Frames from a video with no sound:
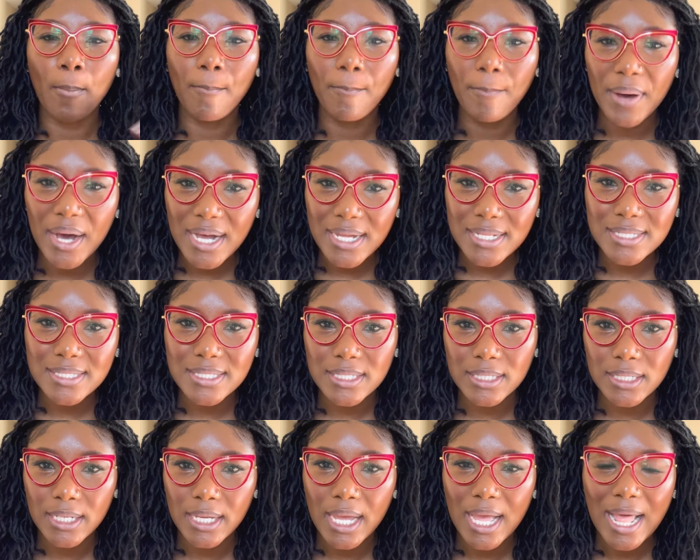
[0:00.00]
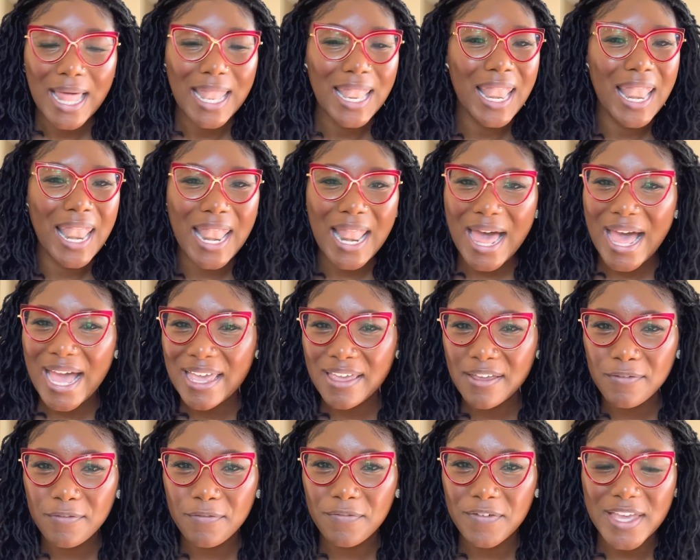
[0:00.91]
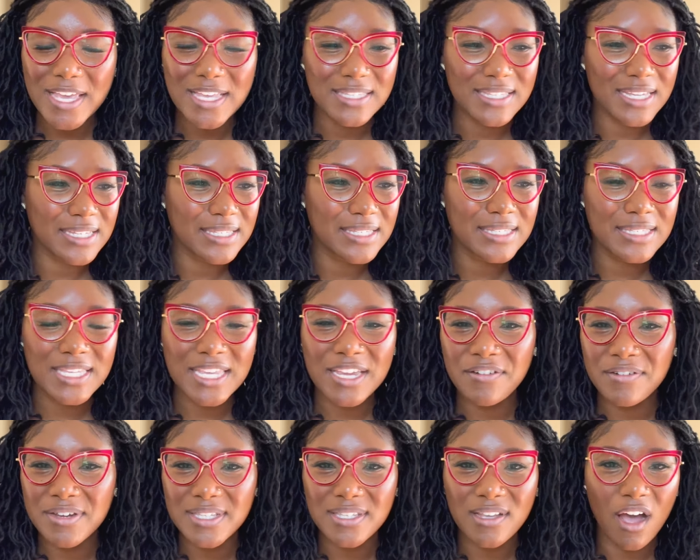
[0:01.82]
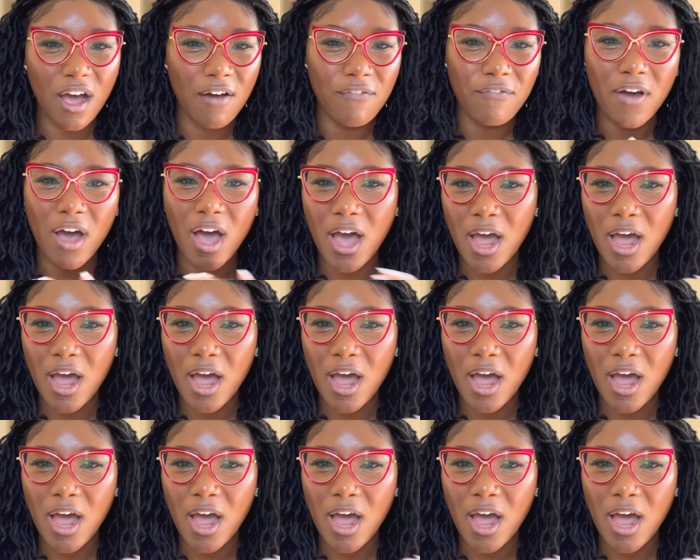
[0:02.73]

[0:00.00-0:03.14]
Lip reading: But life is a series of